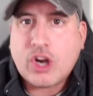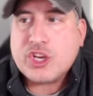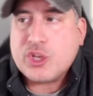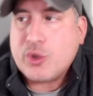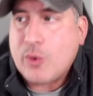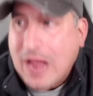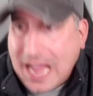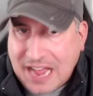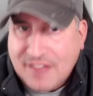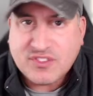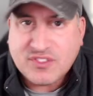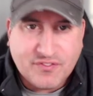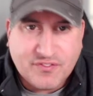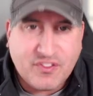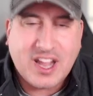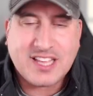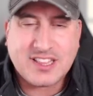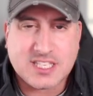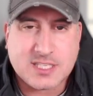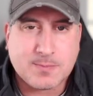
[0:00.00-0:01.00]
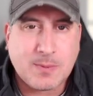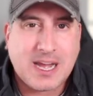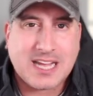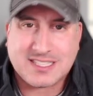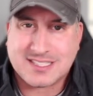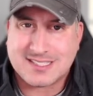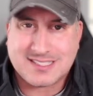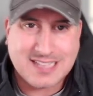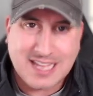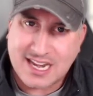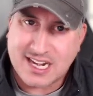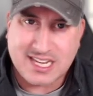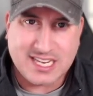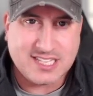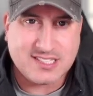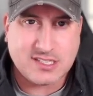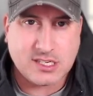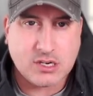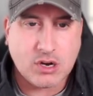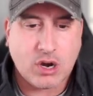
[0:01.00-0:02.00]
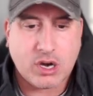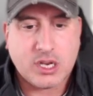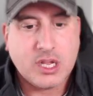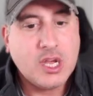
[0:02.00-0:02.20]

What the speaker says: You have to find the spots. It's not an easy card,